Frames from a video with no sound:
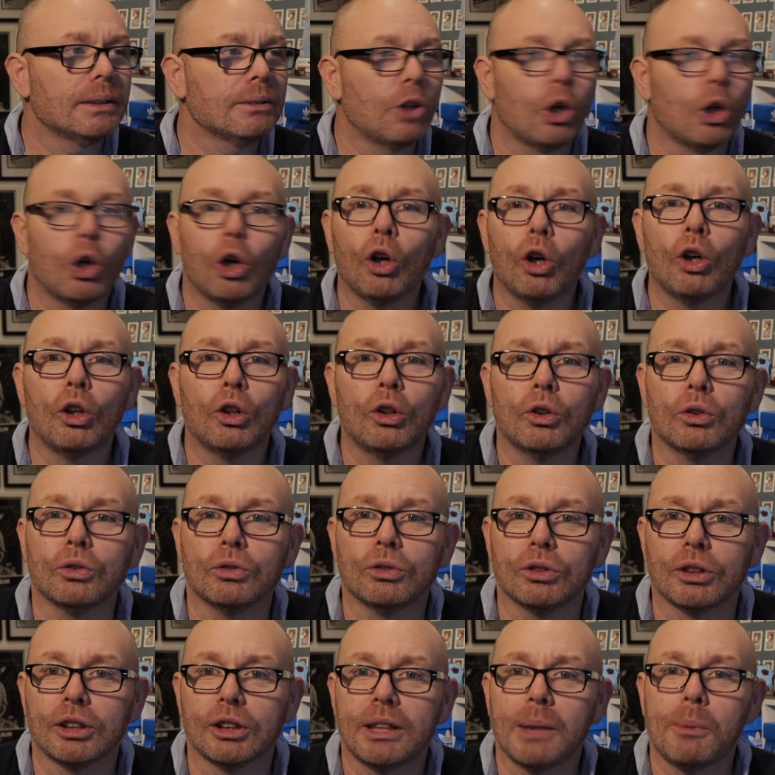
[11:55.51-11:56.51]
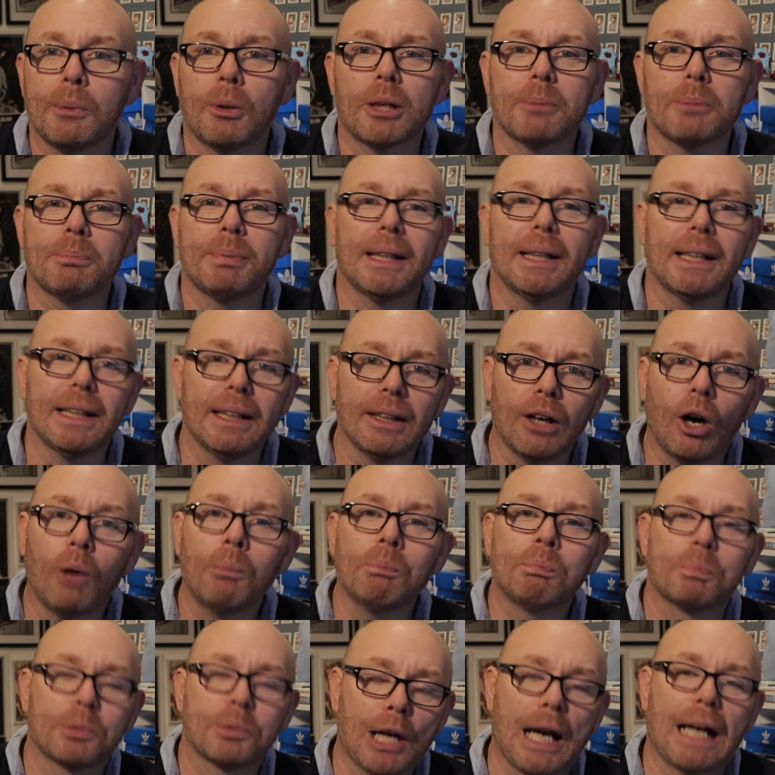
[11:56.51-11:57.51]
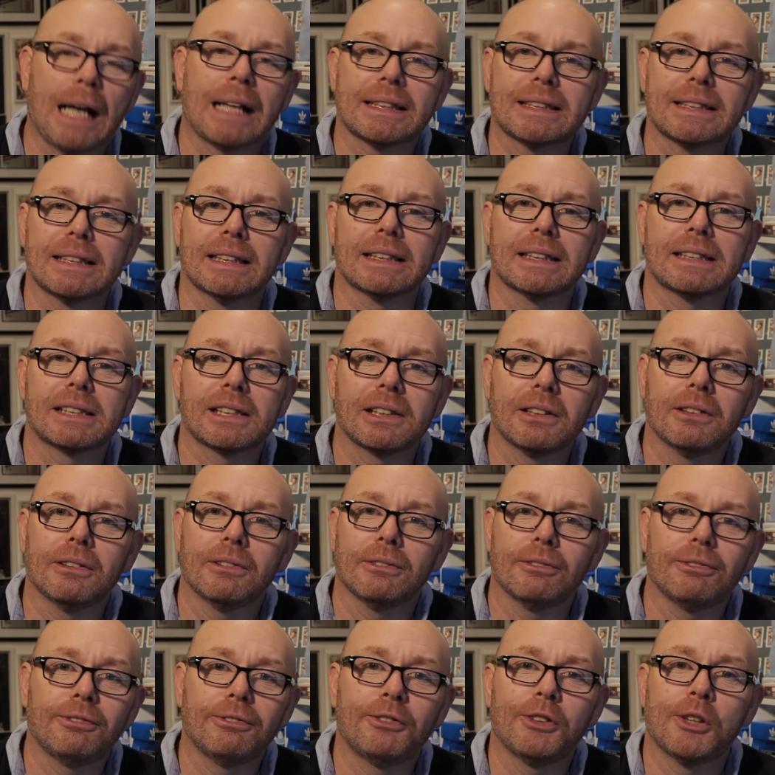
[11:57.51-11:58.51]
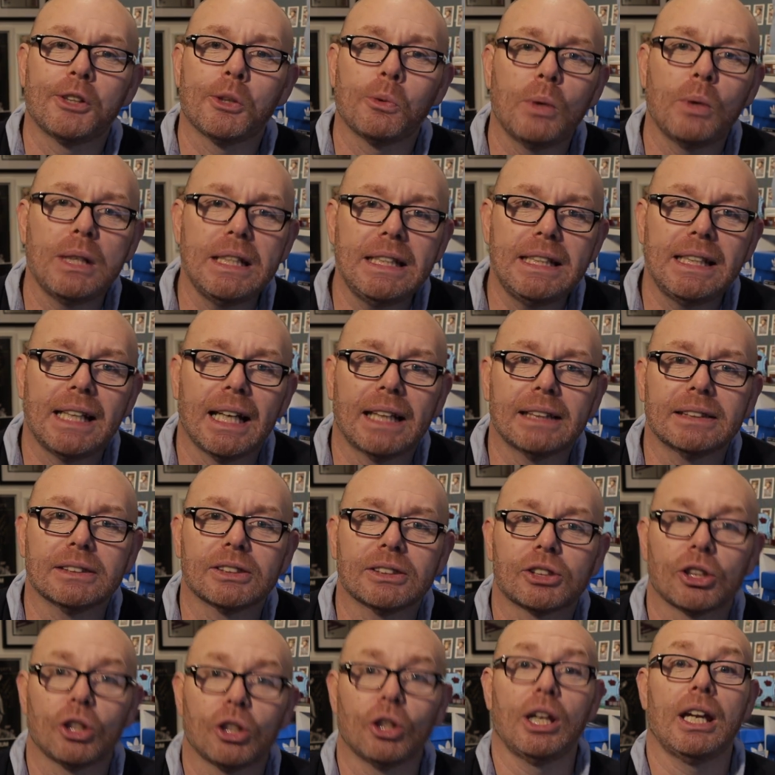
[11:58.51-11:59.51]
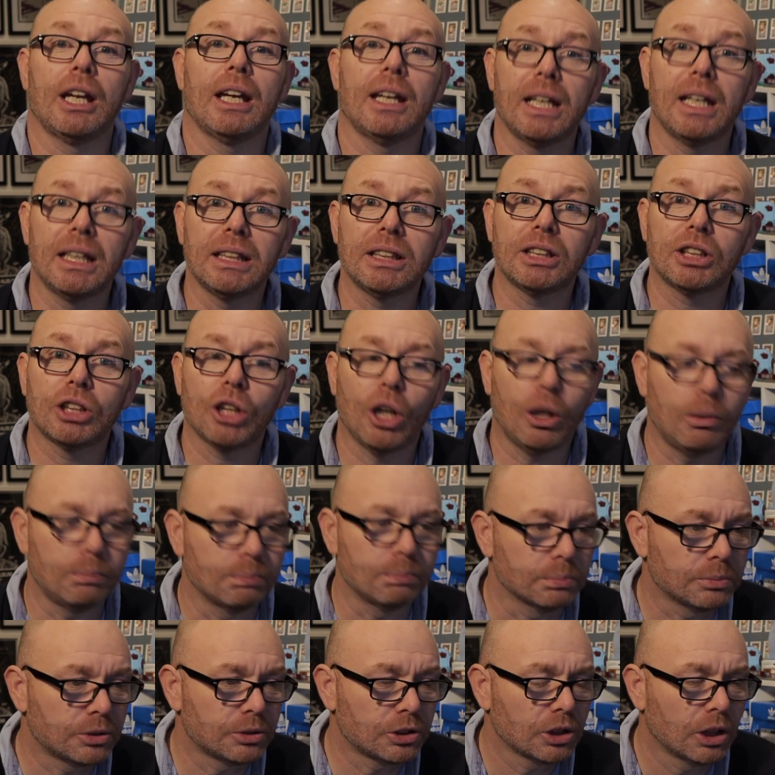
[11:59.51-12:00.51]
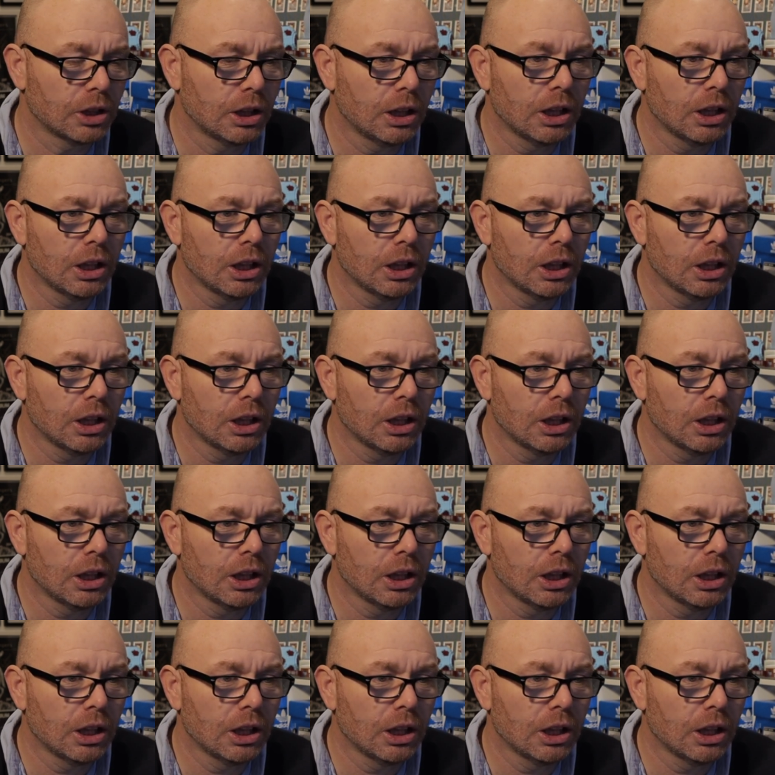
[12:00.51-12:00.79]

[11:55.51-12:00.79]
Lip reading: honed. They want to be on practice for the weekends in comps.